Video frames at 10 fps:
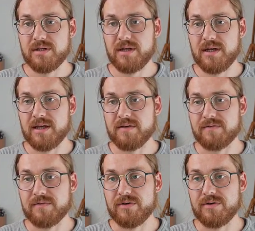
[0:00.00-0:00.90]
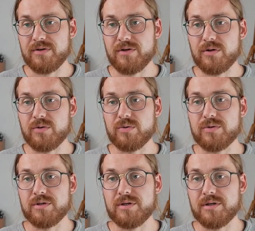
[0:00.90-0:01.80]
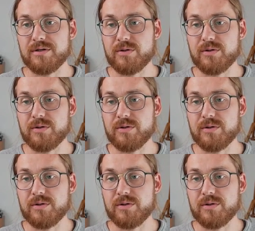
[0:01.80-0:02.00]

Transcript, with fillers: have no uh,